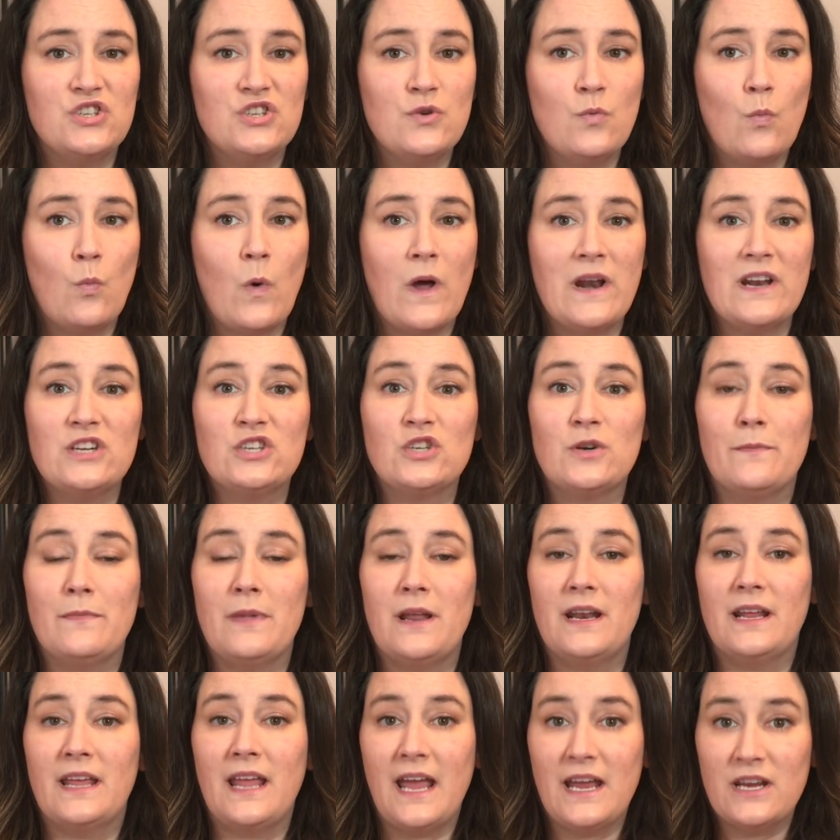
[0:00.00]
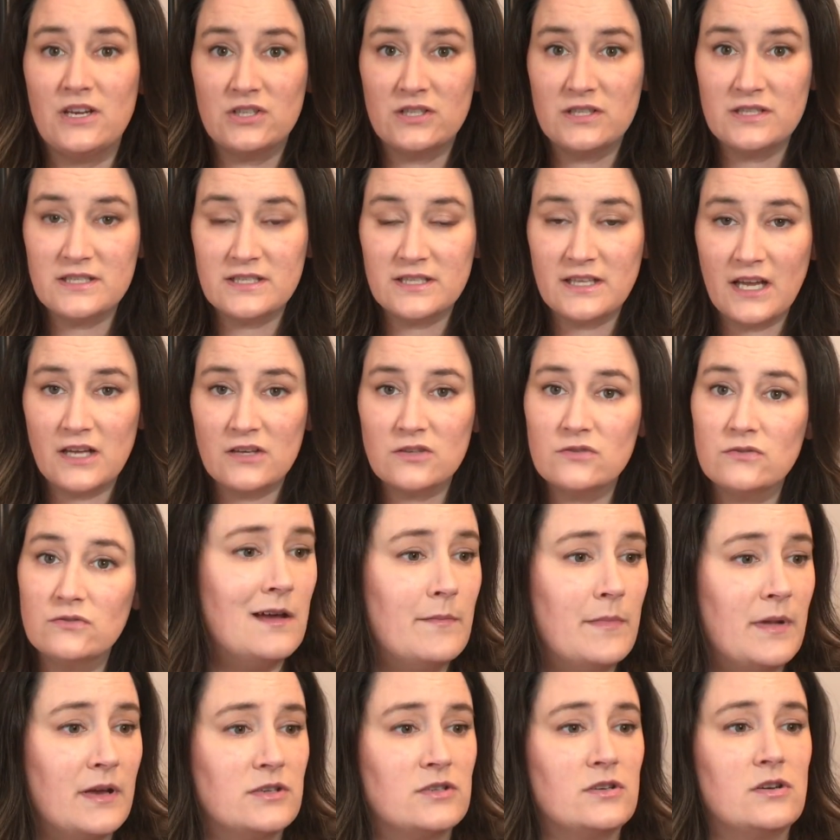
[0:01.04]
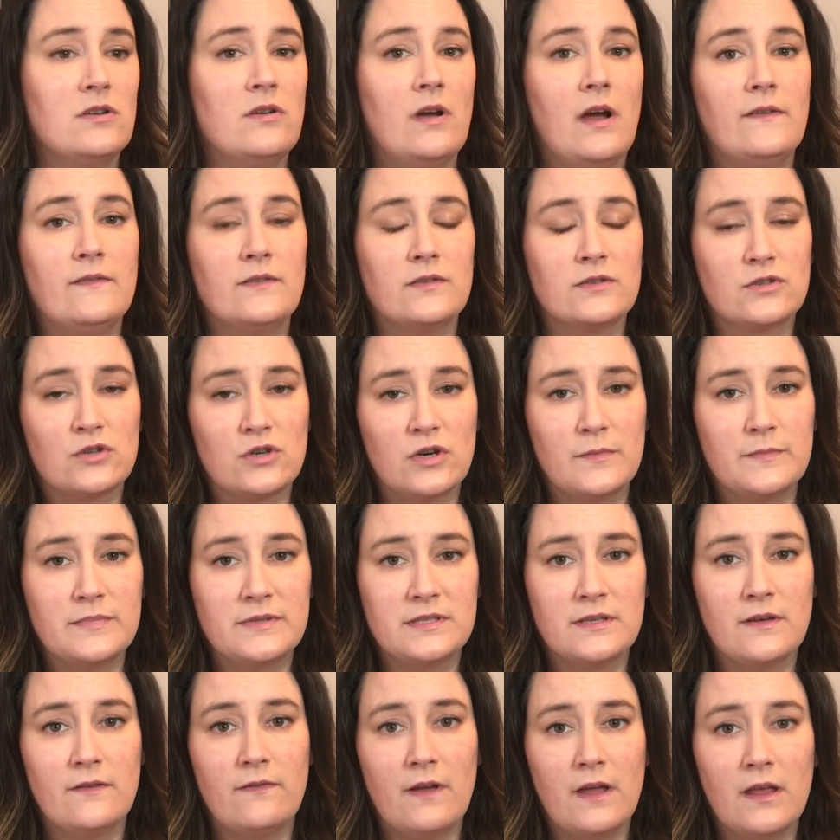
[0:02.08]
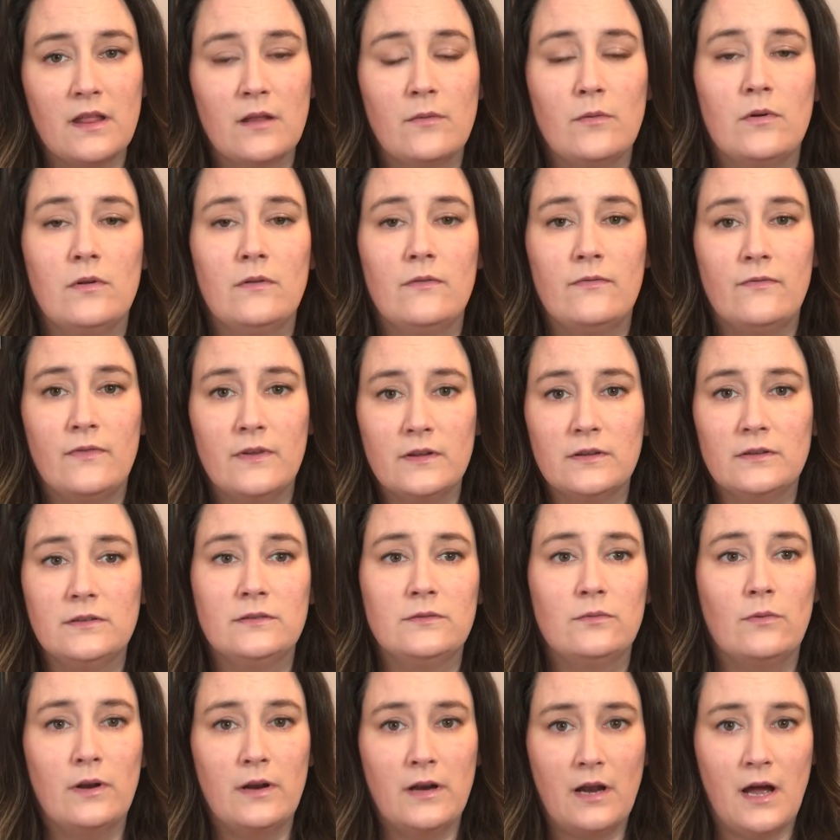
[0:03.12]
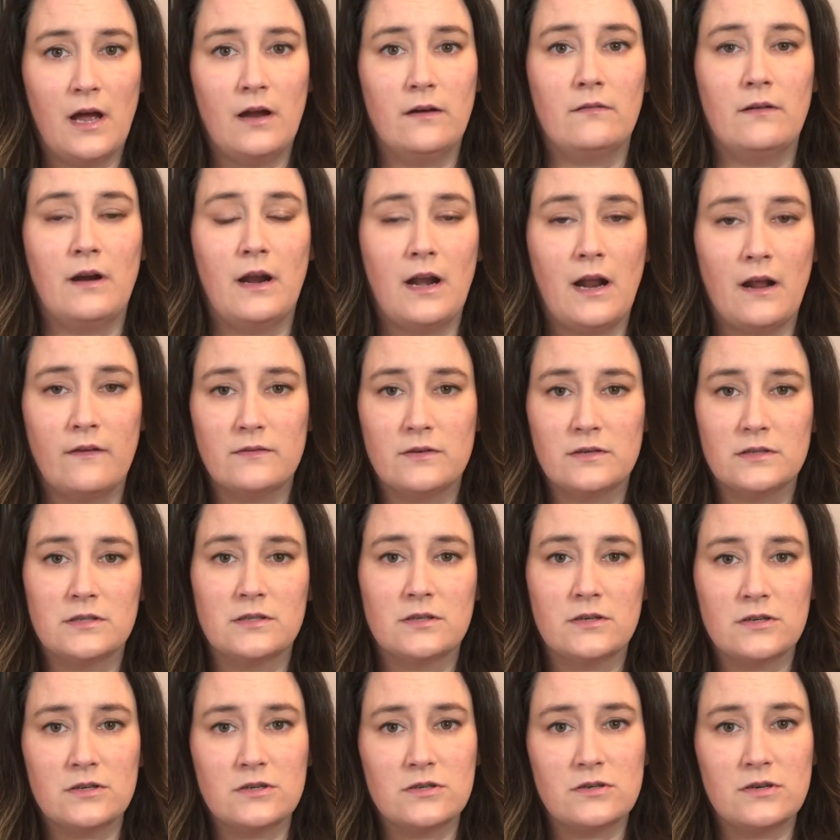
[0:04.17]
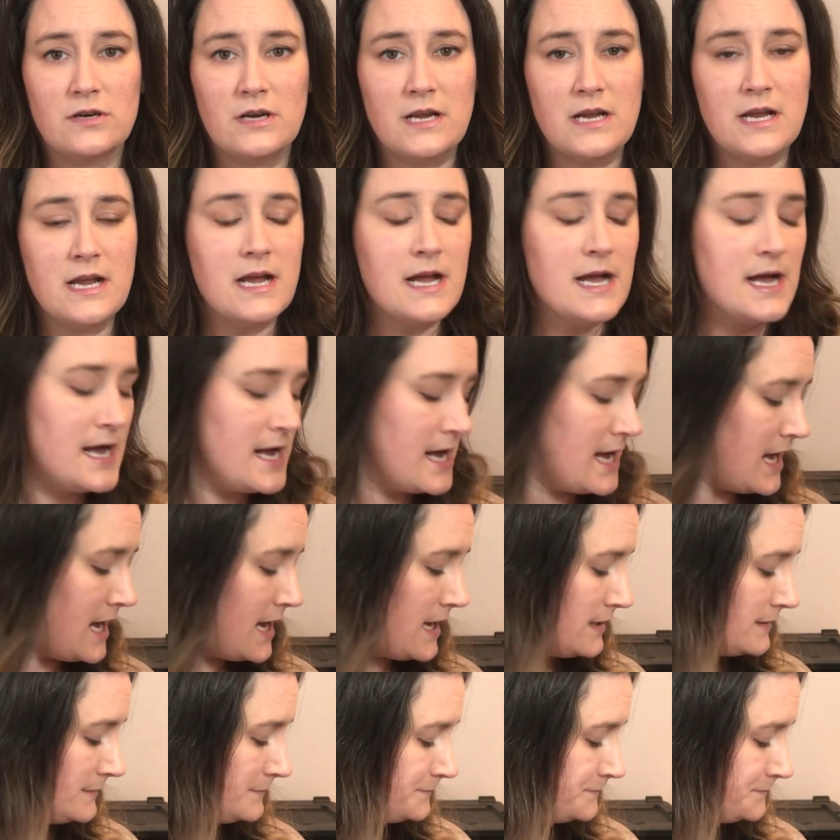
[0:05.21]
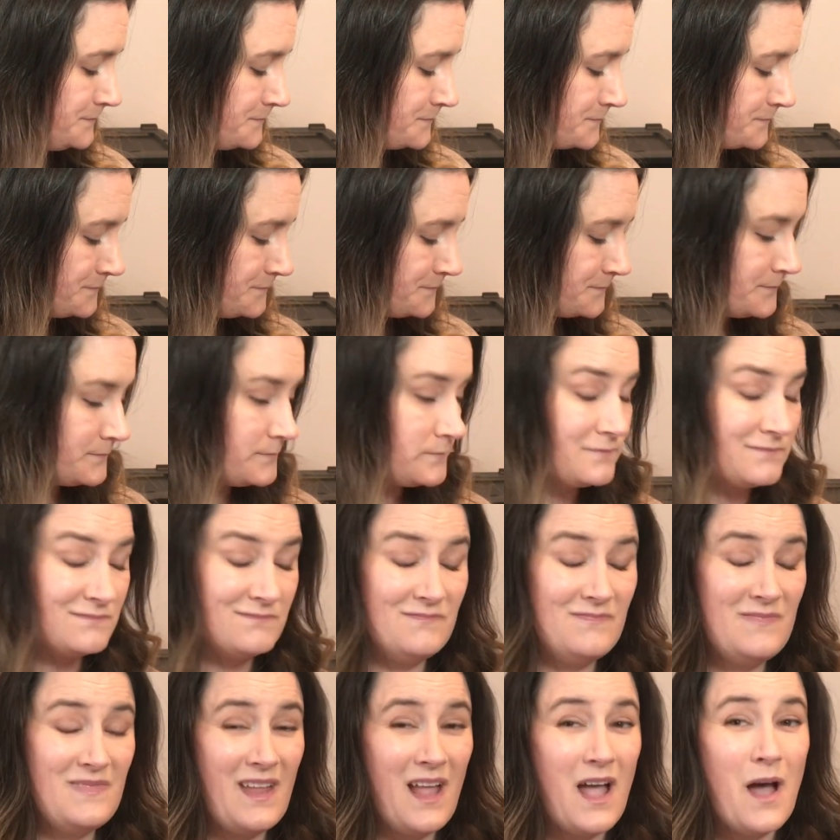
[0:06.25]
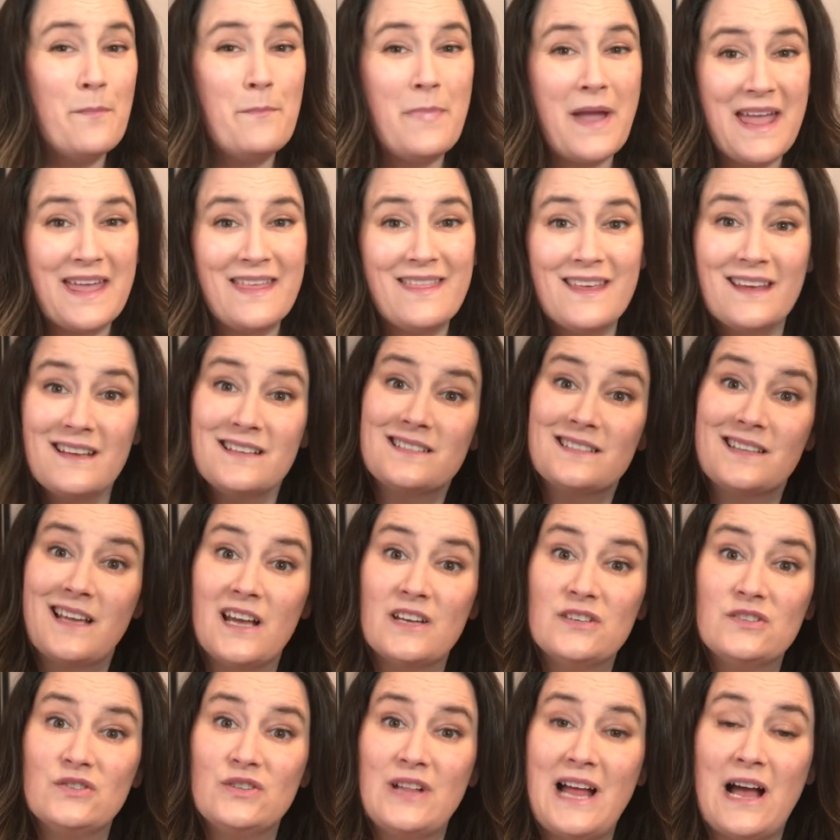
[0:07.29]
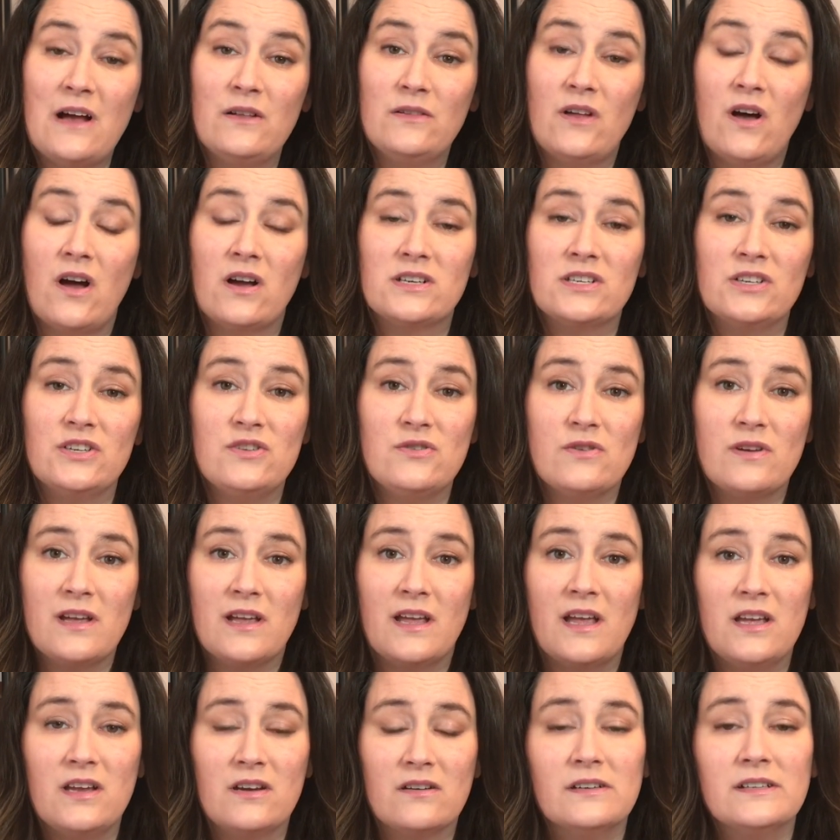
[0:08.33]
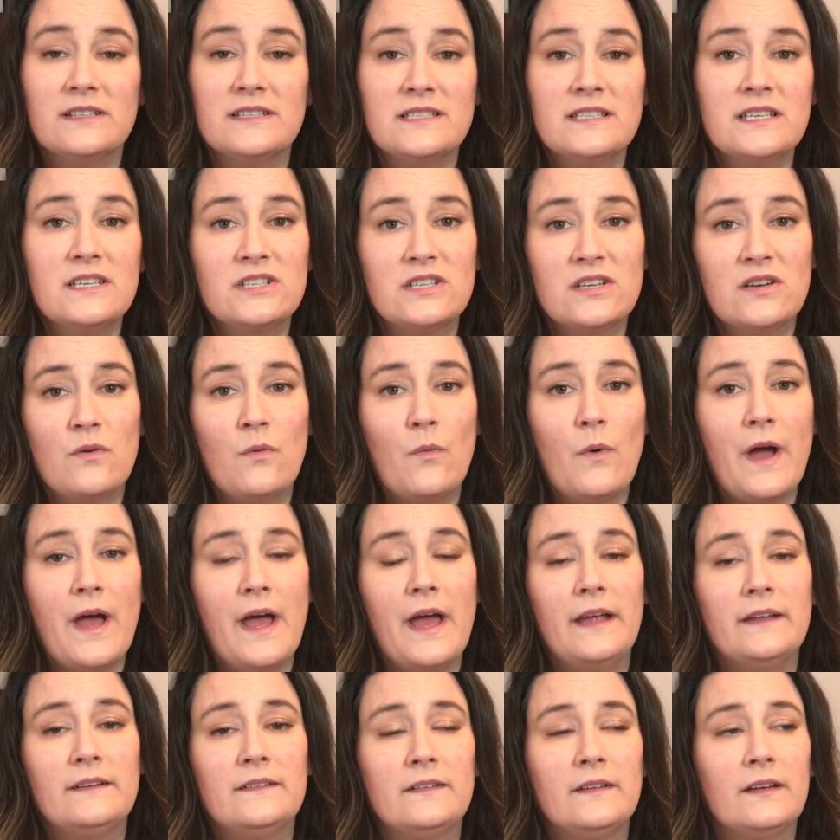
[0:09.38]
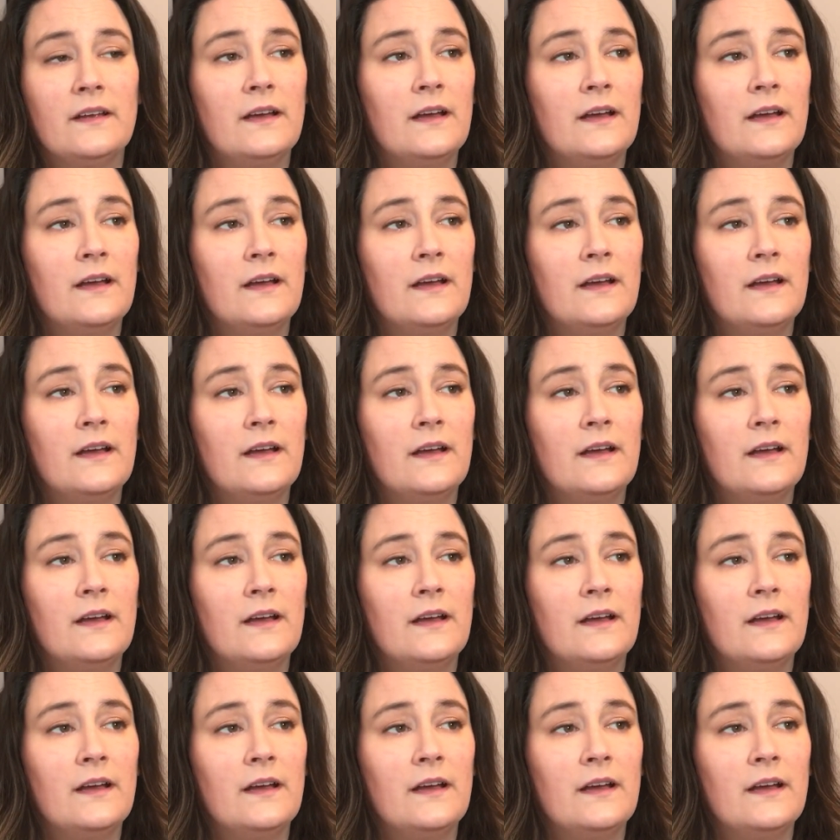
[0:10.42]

What is your medication schedule? Make sure you have your scripts available, filled, whatnot, right after surgery. A bathing schedule, how long till you can get your incision wet.